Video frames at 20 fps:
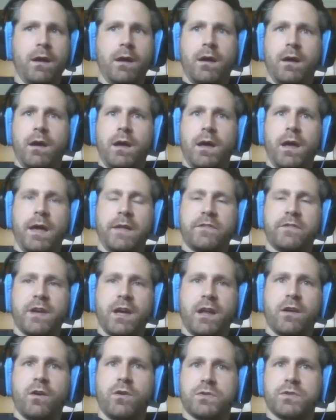It
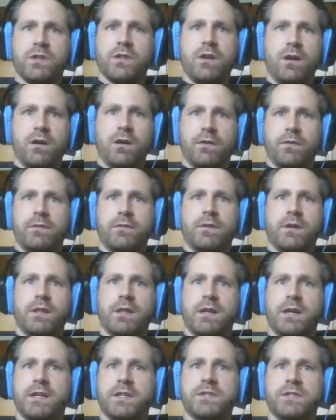kind of goes along the
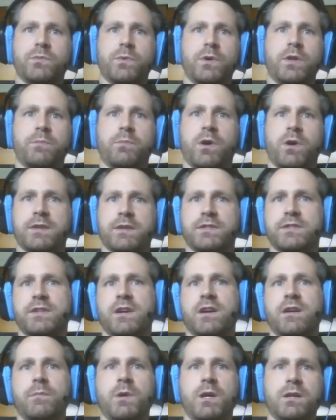lines with process
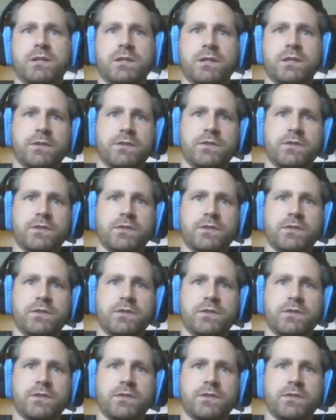automation.